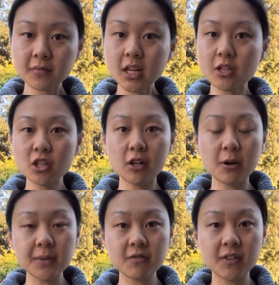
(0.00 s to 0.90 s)
So I
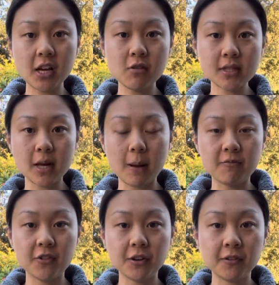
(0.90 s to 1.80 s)
hope this video was
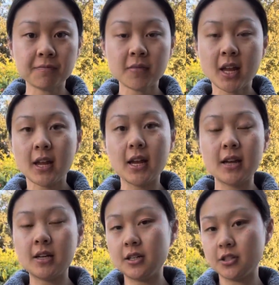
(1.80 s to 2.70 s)
helpful
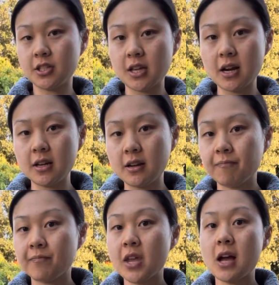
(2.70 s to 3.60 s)
in understanding
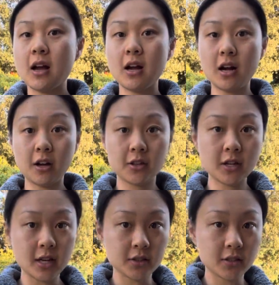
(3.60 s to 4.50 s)
other
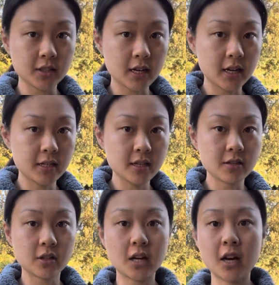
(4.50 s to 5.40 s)
exercises
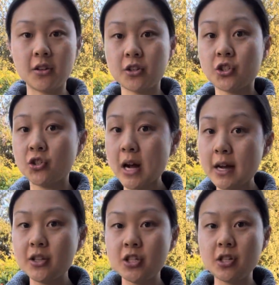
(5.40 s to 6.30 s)
or other
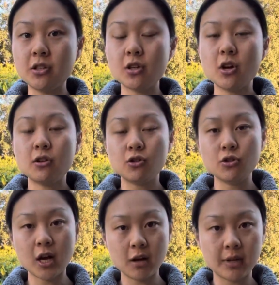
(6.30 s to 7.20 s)
strategies to
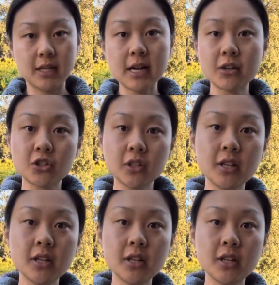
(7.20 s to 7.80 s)
help naturally